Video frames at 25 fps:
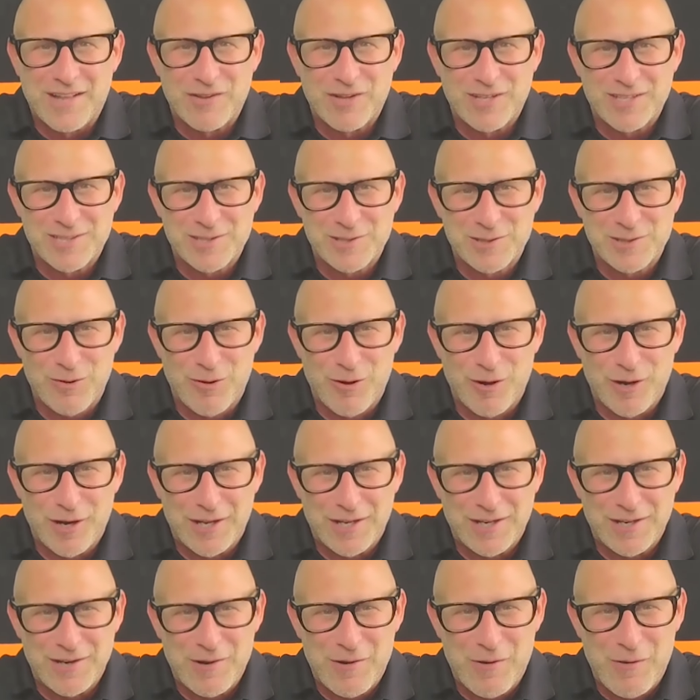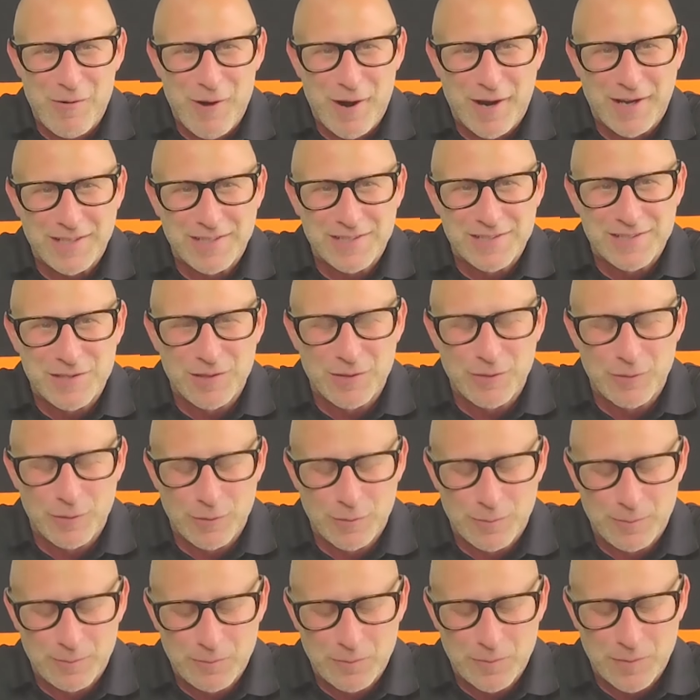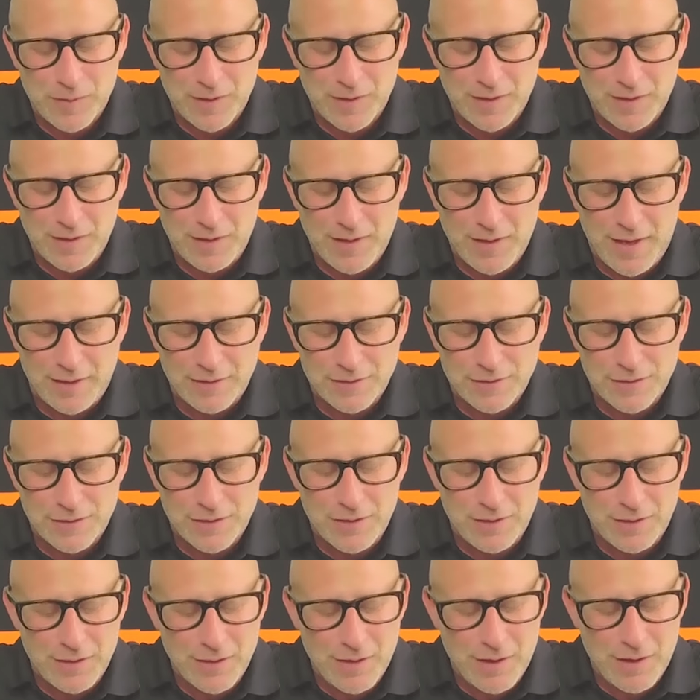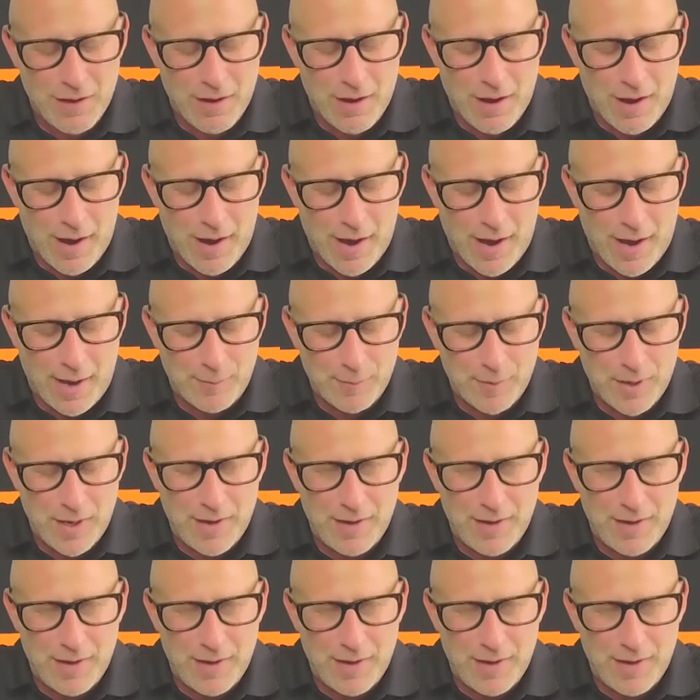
let's start it. All right. So Ganesh, uh,